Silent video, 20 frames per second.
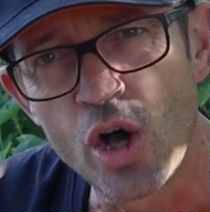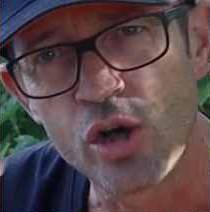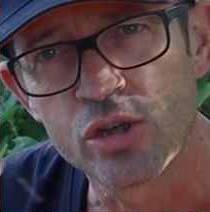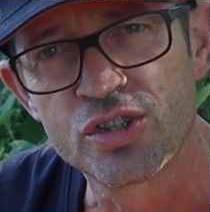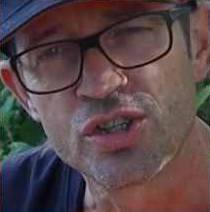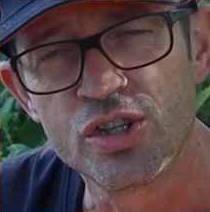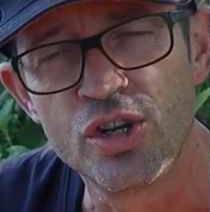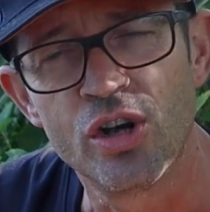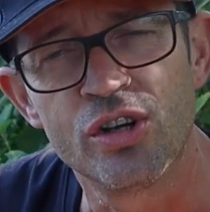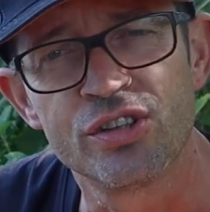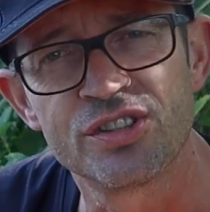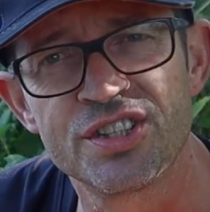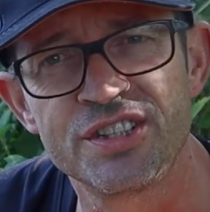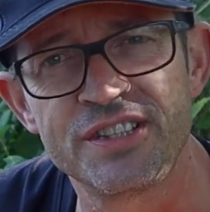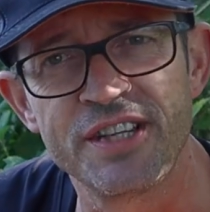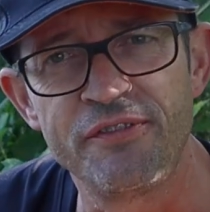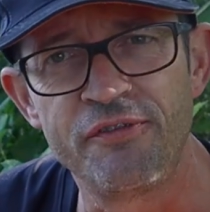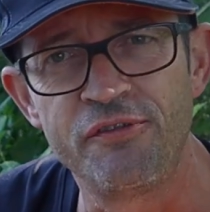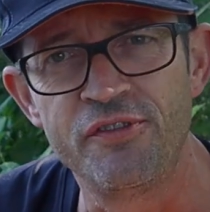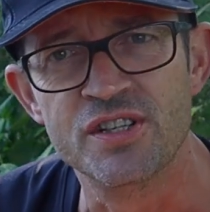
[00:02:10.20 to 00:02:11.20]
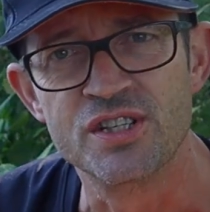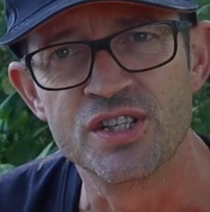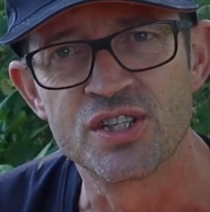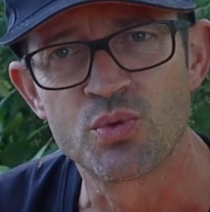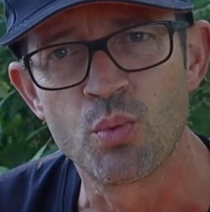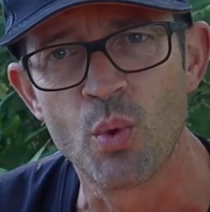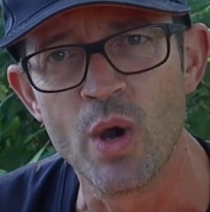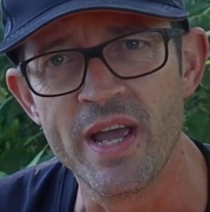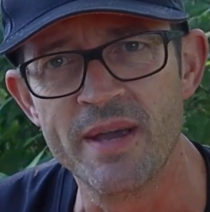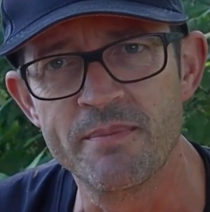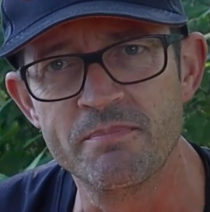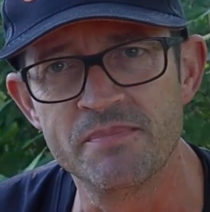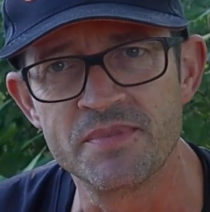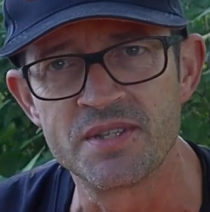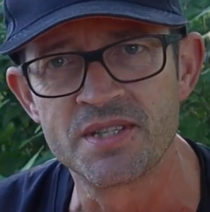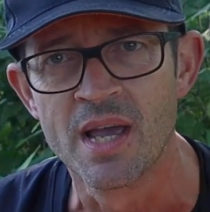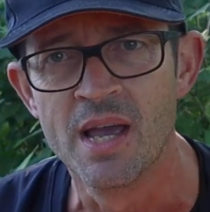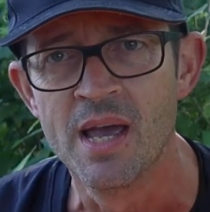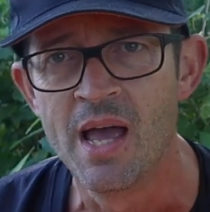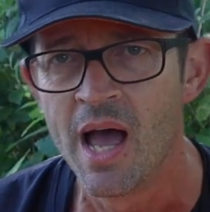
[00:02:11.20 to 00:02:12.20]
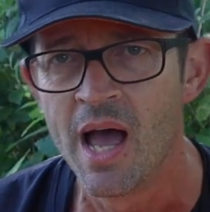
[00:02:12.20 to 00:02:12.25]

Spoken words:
lots and lots of different swims.